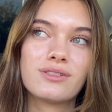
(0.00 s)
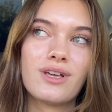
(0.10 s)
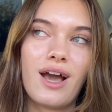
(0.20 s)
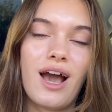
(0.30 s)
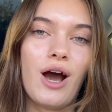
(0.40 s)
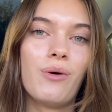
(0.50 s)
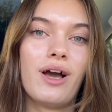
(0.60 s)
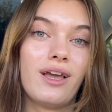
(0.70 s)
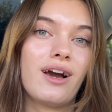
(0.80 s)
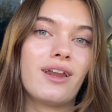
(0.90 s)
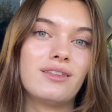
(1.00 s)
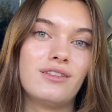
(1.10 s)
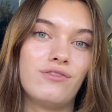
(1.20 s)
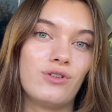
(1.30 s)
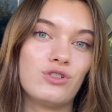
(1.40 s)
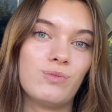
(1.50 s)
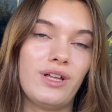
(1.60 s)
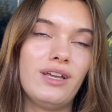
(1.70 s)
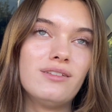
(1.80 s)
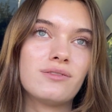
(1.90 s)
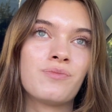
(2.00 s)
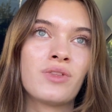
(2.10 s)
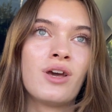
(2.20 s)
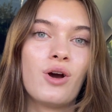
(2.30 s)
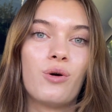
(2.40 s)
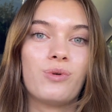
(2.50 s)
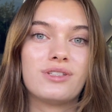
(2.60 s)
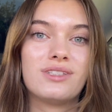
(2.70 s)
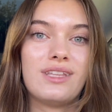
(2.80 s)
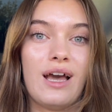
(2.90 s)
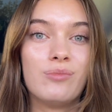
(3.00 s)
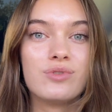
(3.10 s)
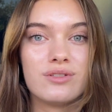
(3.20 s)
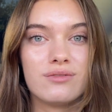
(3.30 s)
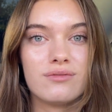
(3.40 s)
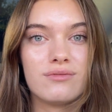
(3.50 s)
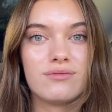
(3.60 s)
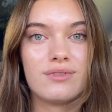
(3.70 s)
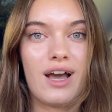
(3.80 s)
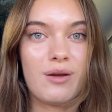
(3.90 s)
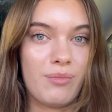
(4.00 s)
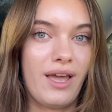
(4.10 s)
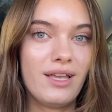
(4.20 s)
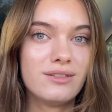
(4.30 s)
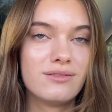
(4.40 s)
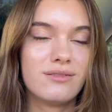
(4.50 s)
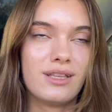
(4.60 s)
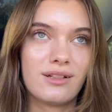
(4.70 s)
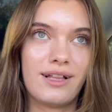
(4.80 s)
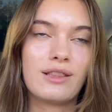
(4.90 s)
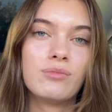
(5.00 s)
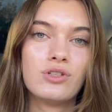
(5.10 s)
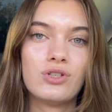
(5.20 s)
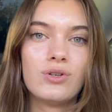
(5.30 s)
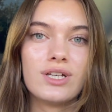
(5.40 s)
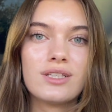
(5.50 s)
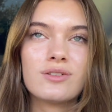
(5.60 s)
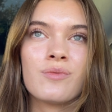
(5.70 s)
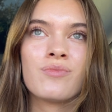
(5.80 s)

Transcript: how I got it in the first place, what steps I made that led me to it.